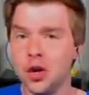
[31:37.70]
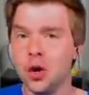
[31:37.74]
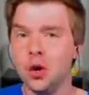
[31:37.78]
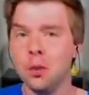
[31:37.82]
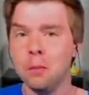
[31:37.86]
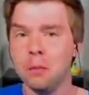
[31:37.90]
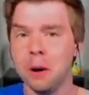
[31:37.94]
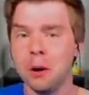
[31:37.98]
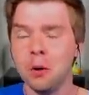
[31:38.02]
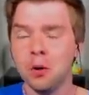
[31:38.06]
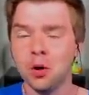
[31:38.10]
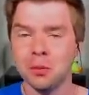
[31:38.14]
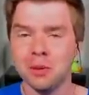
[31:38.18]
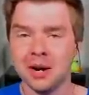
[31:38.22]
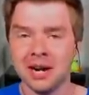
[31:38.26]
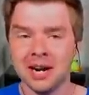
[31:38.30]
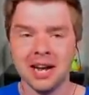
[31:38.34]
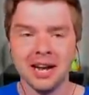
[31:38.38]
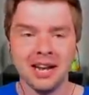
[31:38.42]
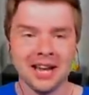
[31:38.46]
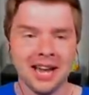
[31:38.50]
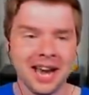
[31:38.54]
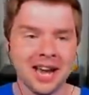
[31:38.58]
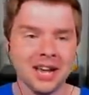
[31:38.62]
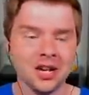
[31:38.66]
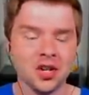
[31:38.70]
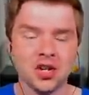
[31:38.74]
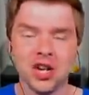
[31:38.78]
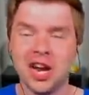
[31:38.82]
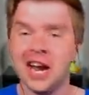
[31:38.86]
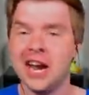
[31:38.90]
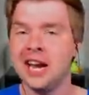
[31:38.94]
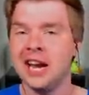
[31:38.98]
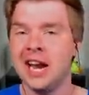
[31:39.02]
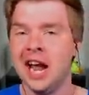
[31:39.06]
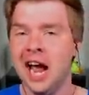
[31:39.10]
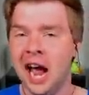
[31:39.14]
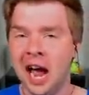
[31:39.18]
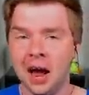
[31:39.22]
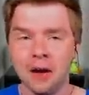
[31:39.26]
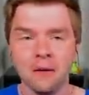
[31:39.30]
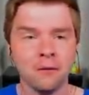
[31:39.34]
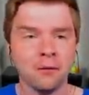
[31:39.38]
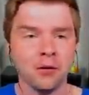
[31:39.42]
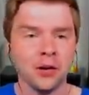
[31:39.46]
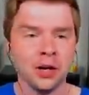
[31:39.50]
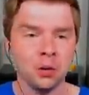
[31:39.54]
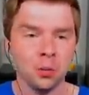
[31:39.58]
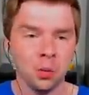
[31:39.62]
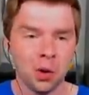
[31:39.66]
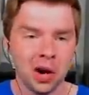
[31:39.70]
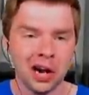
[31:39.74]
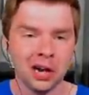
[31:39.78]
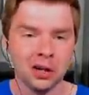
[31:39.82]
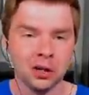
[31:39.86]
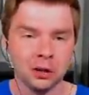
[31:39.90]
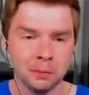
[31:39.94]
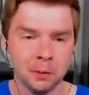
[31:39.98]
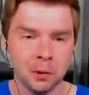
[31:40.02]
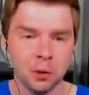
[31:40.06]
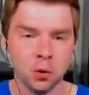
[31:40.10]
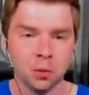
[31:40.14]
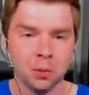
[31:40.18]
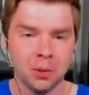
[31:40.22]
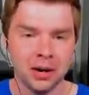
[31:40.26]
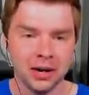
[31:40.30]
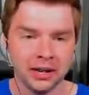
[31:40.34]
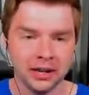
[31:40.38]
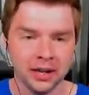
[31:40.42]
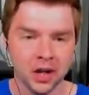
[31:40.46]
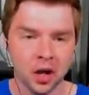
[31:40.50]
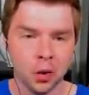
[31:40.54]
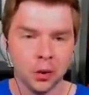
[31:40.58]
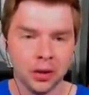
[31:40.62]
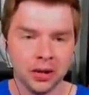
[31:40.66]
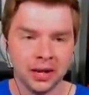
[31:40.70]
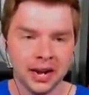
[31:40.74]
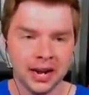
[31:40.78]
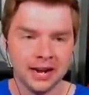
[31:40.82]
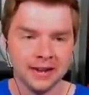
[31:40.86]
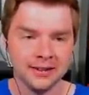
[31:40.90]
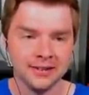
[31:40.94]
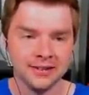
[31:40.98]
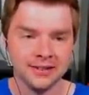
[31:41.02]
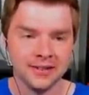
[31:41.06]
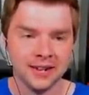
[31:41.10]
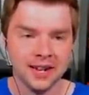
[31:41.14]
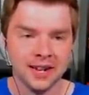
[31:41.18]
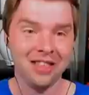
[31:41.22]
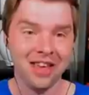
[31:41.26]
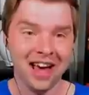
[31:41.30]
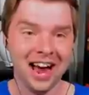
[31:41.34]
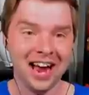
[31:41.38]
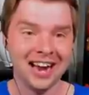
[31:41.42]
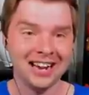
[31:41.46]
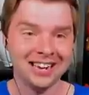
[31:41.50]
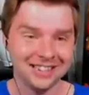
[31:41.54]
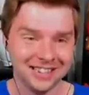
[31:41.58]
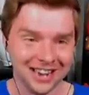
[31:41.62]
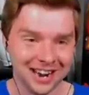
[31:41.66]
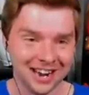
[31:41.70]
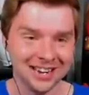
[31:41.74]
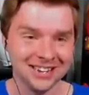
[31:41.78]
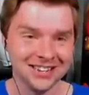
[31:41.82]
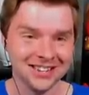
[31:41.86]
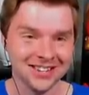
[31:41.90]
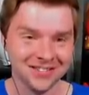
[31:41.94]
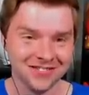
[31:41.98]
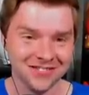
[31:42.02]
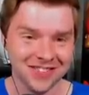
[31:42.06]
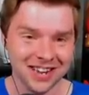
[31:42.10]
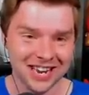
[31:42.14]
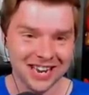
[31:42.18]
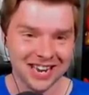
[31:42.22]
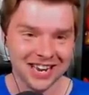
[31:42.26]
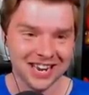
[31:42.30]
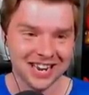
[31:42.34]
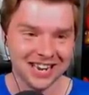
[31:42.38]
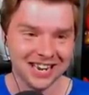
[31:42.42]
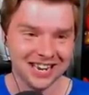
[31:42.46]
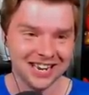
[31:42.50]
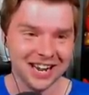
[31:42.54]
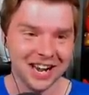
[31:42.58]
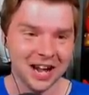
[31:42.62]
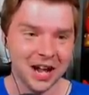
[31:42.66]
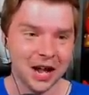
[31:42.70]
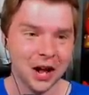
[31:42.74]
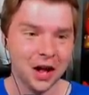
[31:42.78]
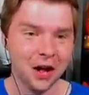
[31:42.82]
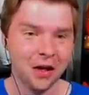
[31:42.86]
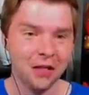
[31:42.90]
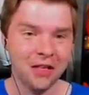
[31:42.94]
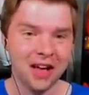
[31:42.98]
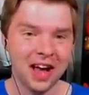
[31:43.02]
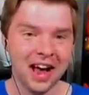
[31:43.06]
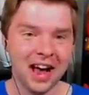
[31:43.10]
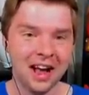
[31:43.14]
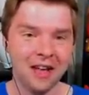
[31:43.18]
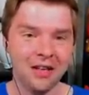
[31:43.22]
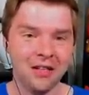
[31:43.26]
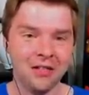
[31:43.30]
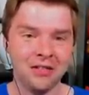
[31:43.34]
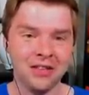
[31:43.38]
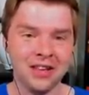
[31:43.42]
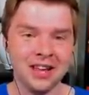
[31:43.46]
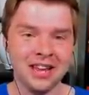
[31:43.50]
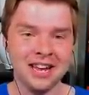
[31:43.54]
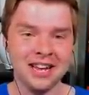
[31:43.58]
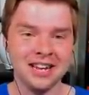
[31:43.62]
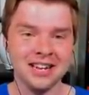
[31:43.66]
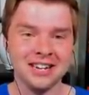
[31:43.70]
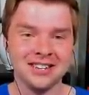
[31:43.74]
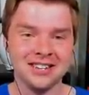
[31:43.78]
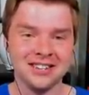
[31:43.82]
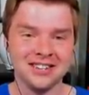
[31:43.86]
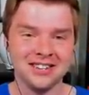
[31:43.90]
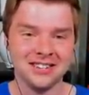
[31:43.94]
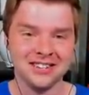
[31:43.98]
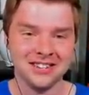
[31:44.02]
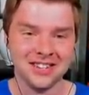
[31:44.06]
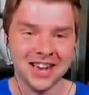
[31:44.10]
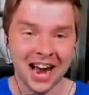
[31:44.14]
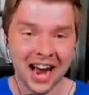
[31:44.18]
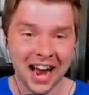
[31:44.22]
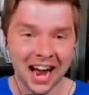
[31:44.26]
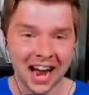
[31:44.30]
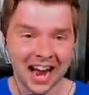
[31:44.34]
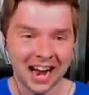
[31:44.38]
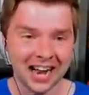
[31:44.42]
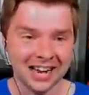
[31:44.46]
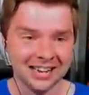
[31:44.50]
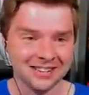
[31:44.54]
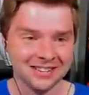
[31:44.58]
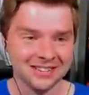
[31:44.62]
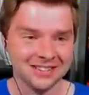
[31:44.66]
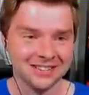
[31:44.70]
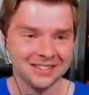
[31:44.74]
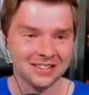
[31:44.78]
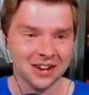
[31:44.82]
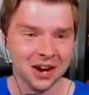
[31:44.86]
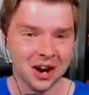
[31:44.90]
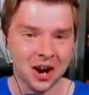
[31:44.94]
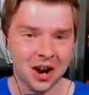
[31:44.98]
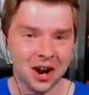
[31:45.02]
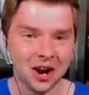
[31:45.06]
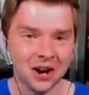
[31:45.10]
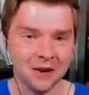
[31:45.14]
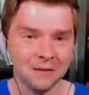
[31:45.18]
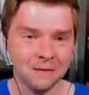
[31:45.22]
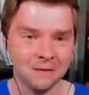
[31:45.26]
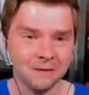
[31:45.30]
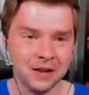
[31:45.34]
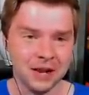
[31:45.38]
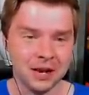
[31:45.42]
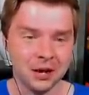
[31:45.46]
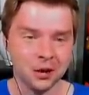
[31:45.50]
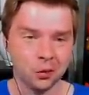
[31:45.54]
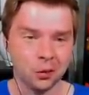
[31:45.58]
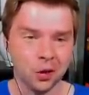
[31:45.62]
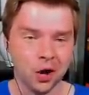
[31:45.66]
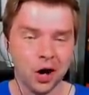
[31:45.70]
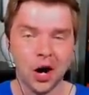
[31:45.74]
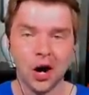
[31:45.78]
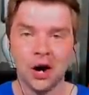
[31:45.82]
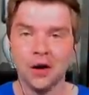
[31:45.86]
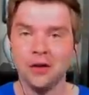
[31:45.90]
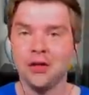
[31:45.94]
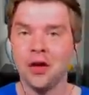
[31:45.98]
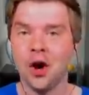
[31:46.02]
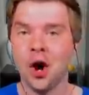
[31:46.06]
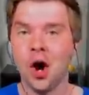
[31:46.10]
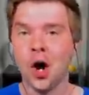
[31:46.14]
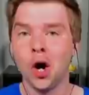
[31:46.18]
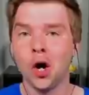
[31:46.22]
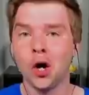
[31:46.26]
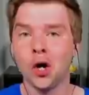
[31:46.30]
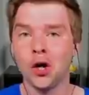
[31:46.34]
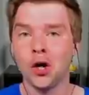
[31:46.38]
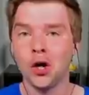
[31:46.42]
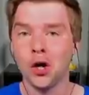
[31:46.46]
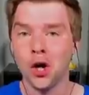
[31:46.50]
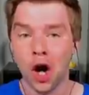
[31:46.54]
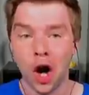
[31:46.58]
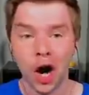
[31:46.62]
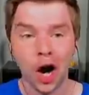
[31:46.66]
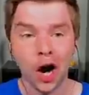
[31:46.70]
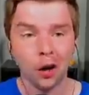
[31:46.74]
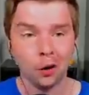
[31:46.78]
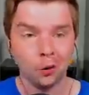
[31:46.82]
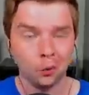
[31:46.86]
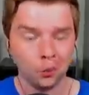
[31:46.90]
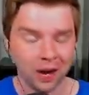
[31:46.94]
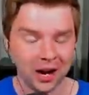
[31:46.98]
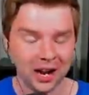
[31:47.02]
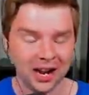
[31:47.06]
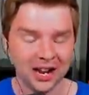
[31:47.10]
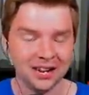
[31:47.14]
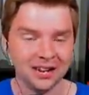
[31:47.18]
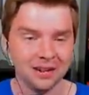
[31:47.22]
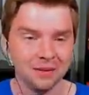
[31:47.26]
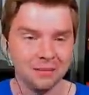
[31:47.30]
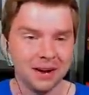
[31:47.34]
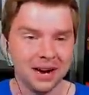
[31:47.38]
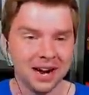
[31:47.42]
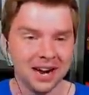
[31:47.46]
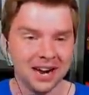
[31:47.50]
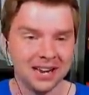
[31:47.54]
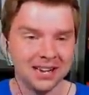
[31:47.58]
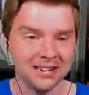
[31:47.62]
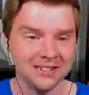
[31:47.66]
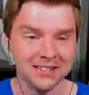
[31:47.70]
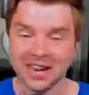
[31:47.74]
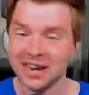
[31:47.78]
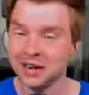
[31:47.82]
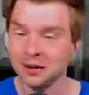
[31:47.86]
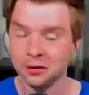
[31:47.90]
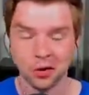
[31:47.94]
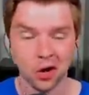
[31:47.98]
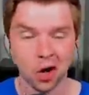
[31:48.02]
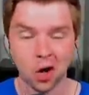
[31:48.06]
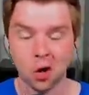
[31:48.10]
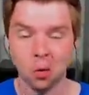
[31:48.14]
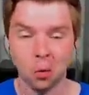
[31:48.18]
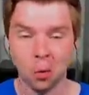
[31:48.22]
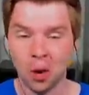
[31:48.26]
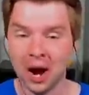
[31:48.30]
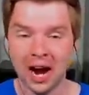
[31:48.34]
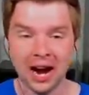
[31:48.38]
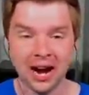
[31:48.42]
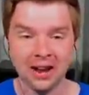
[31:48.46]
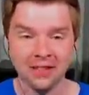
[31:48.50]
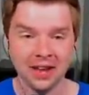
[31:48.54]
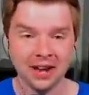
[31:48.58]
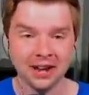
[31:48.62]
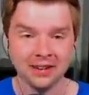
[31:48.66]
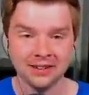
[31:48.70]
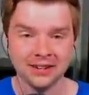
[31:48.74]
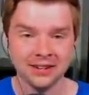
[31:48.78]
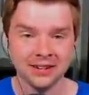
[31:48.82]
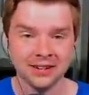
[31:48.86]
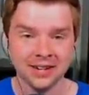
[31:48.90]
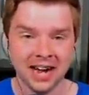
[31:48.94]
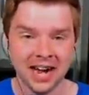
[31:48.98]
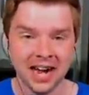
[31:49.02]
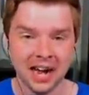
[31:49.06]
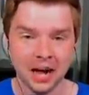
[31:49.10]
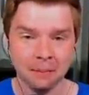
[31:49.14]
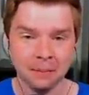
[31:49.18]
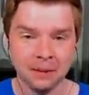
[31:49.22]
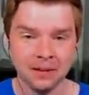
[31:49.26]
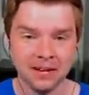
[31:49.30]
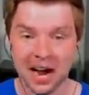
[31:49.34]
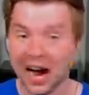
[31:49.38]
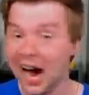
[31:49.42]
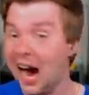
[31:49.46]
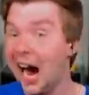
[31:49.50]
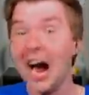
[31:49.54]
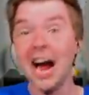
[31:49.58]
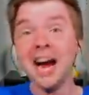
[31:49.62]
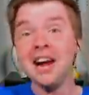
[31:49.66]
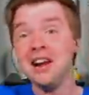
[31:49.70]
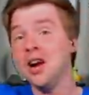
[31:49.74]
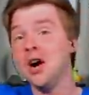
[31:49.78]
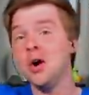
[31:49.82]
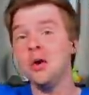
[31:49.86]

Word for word: new Pokemon I catch and every wild Pokemon I go against. That does mean that the stats on Vigoroth are not randomized. I don't know why that didn't happen. I